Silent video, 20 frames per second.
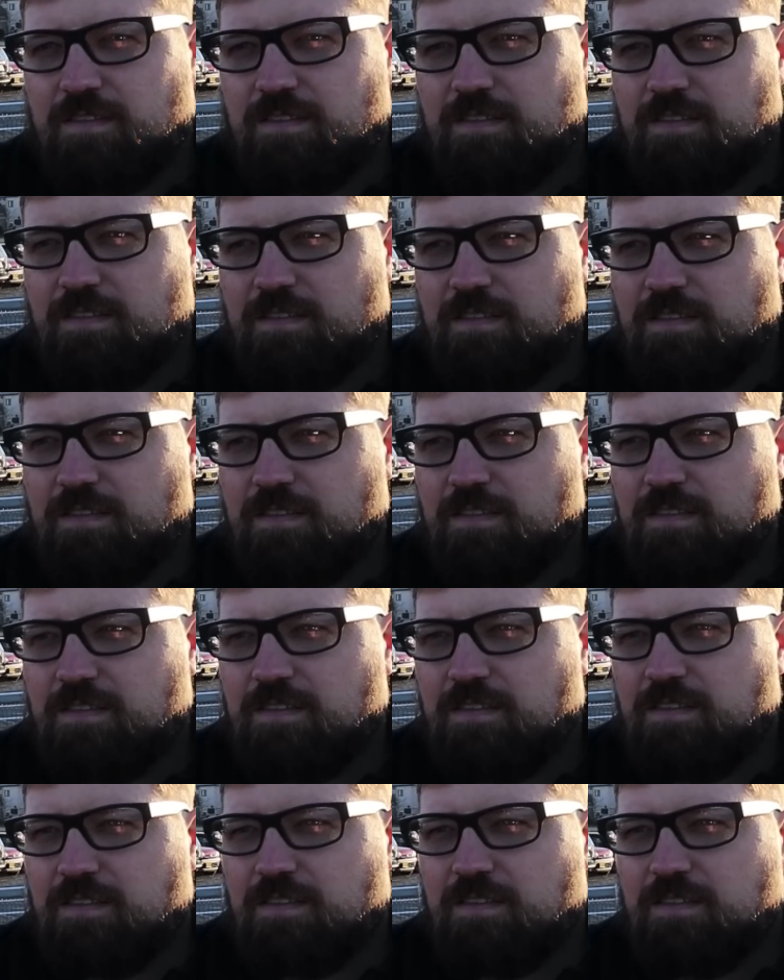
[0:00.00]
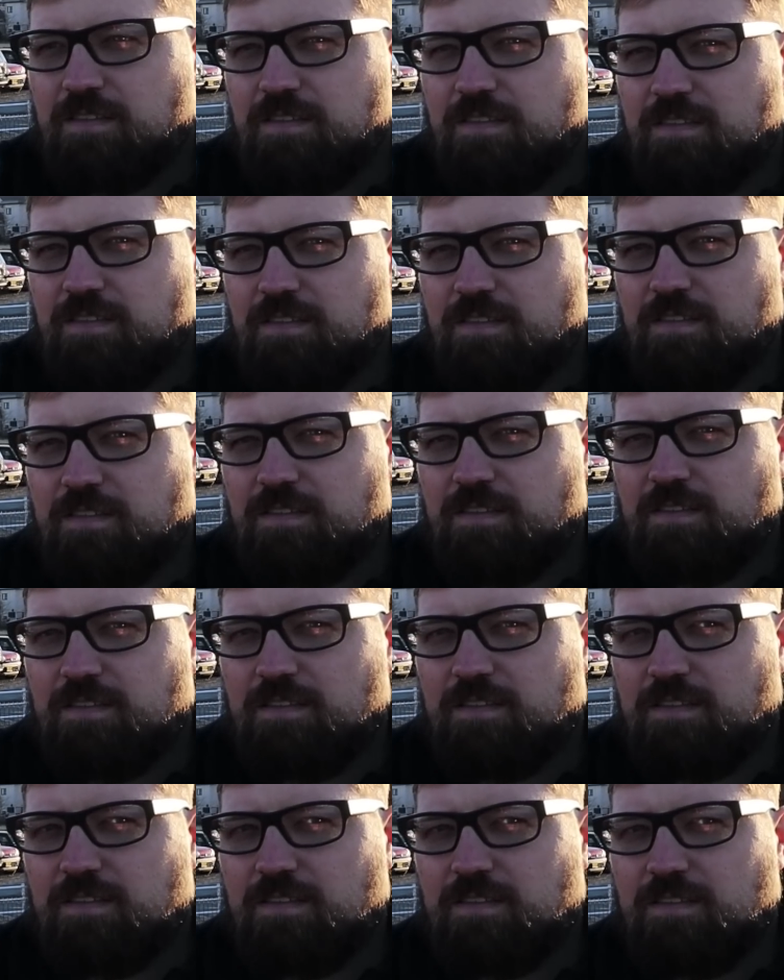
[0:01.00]

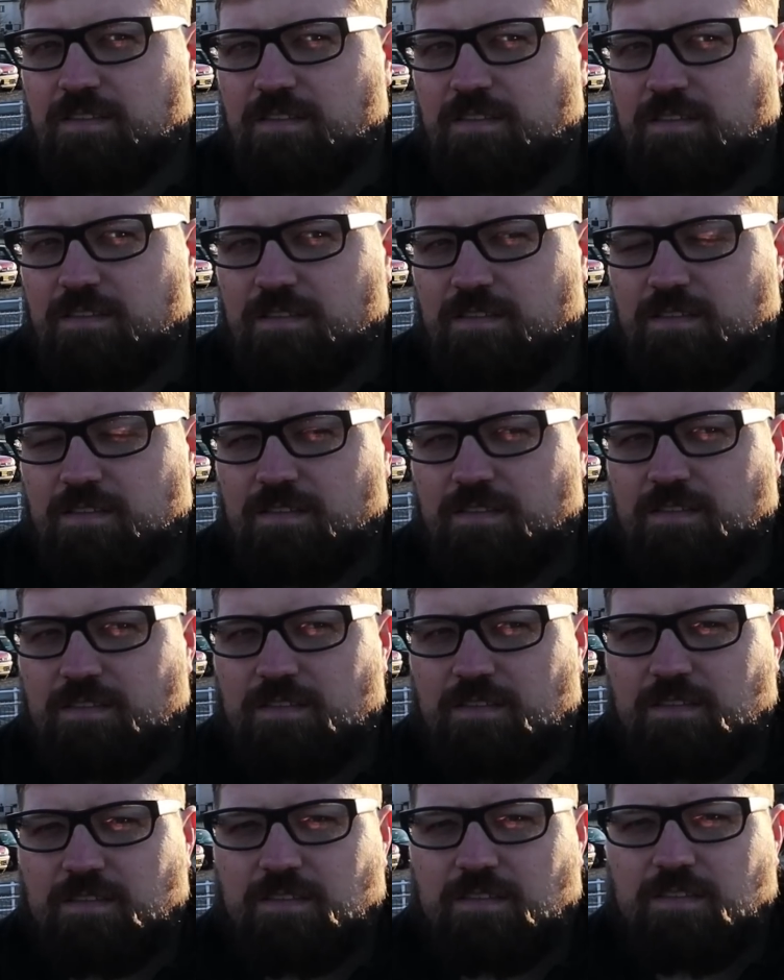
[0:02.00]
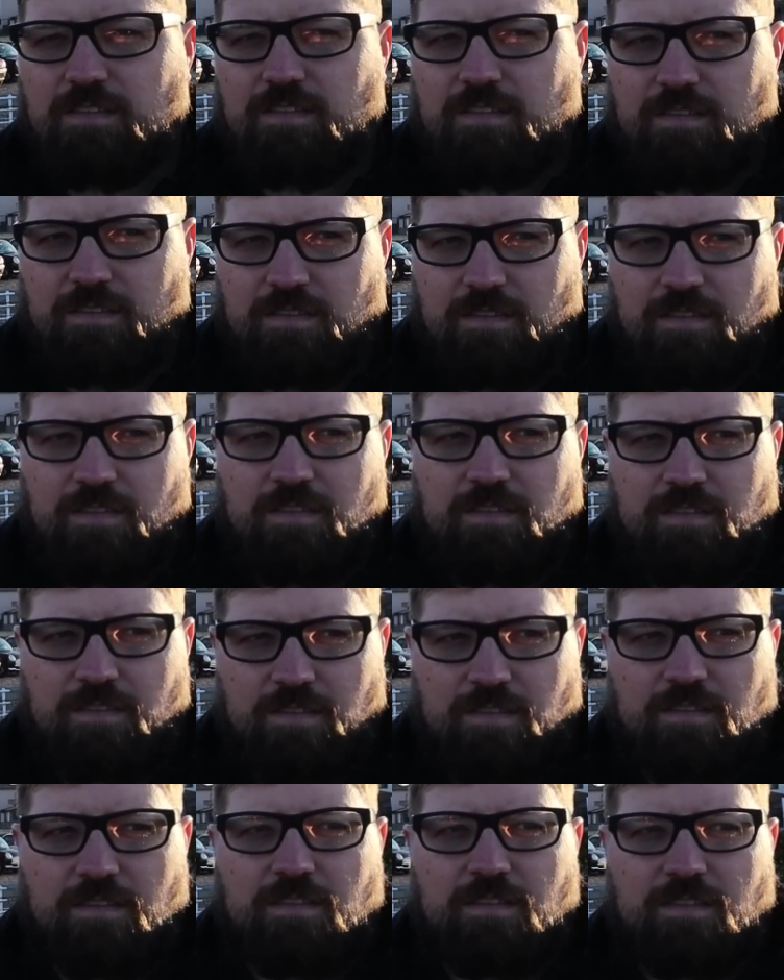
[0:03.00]

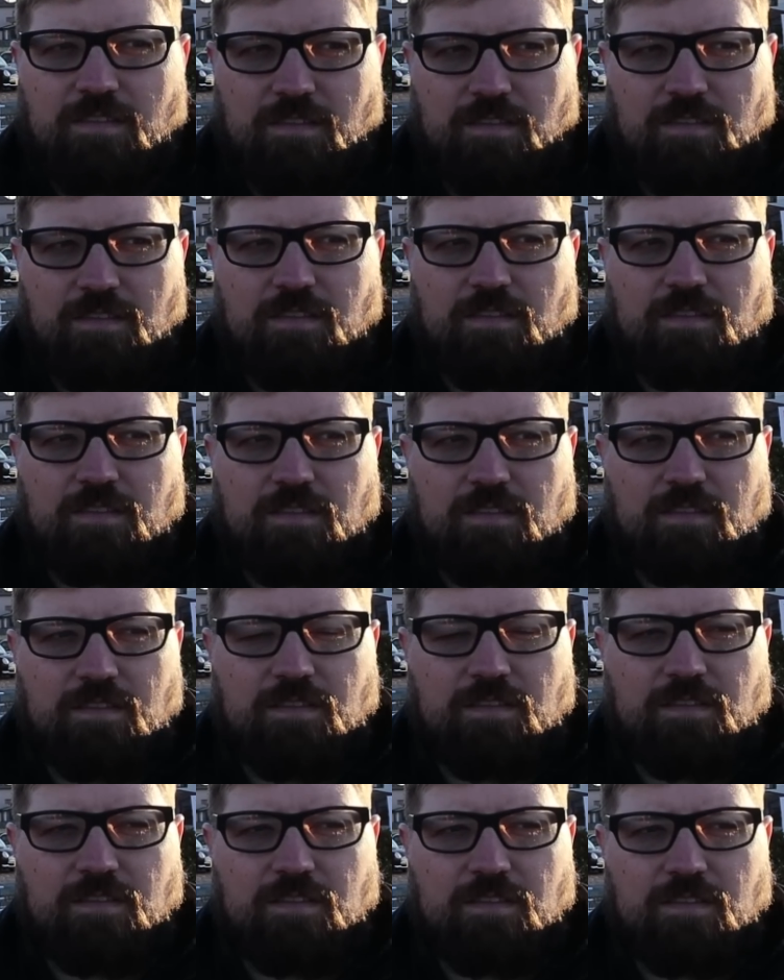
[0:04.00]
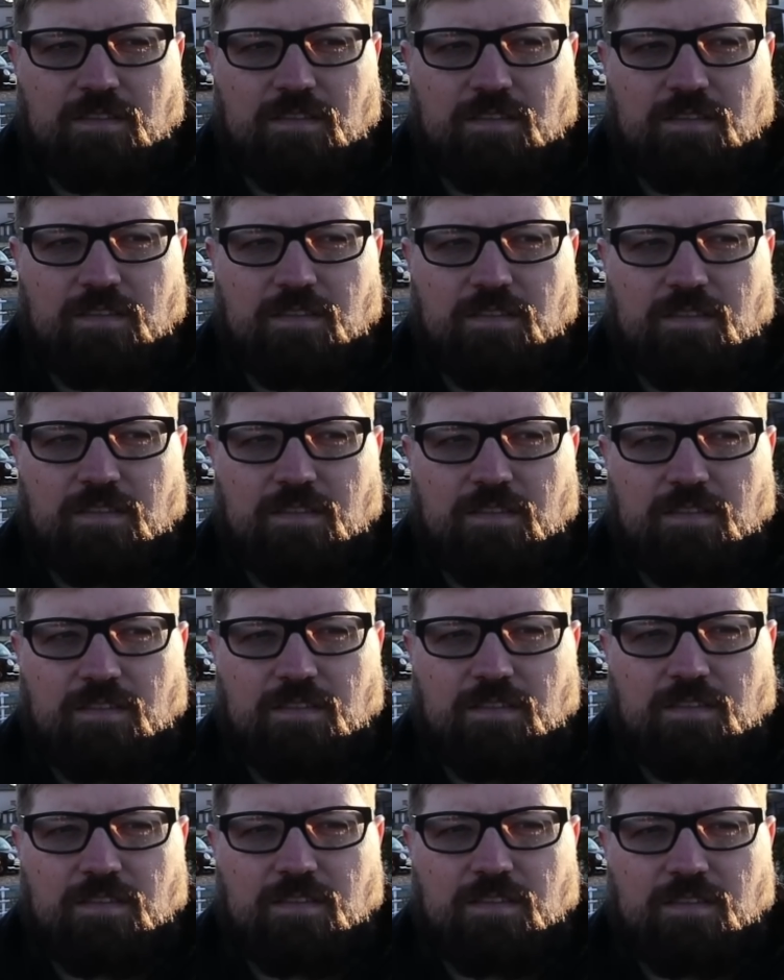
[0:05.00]

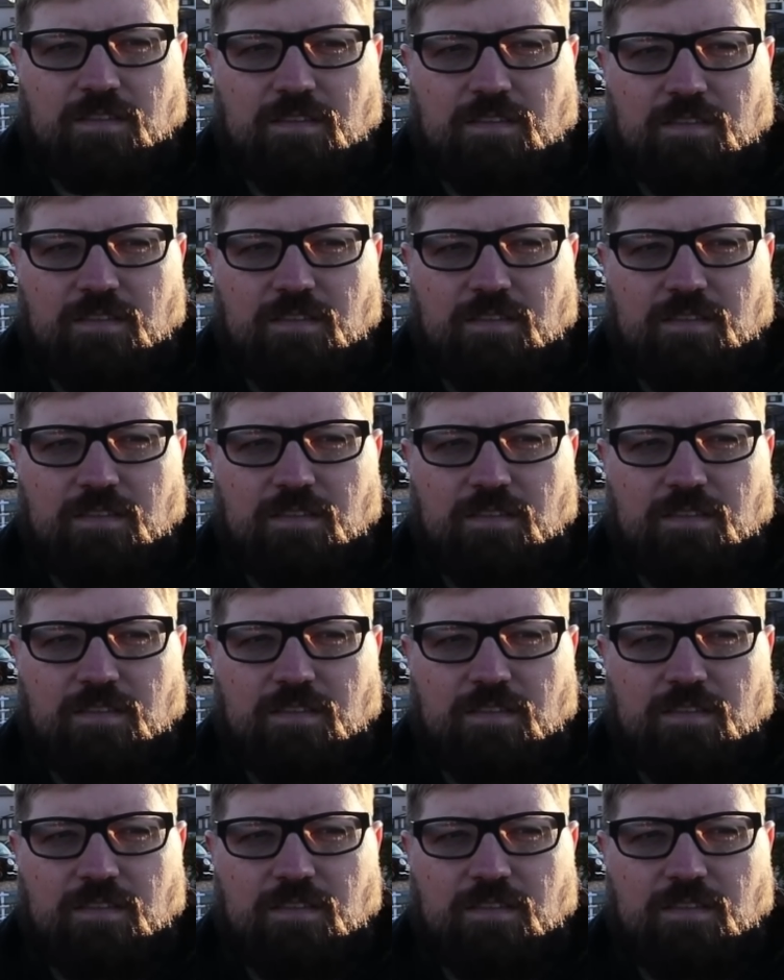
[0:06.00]
(silent)